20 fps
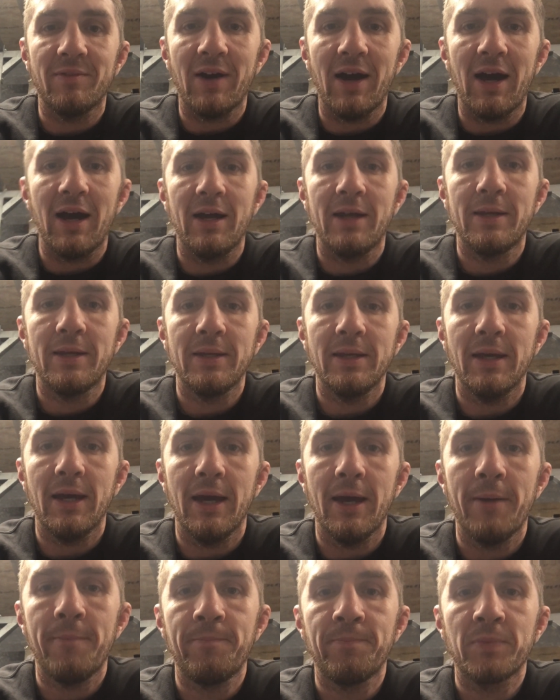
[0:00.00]
at,
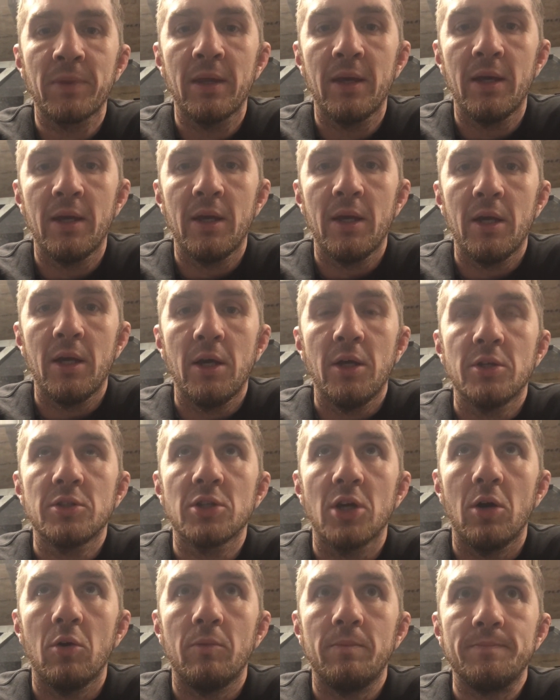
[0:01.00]
yeah?
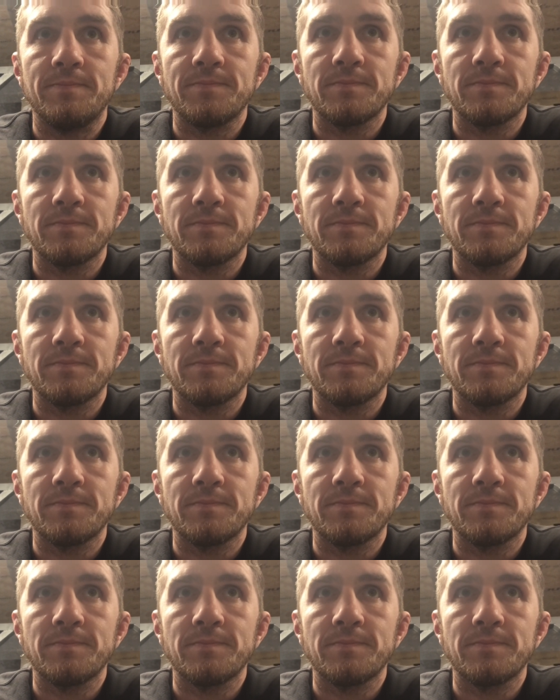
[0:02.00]
So,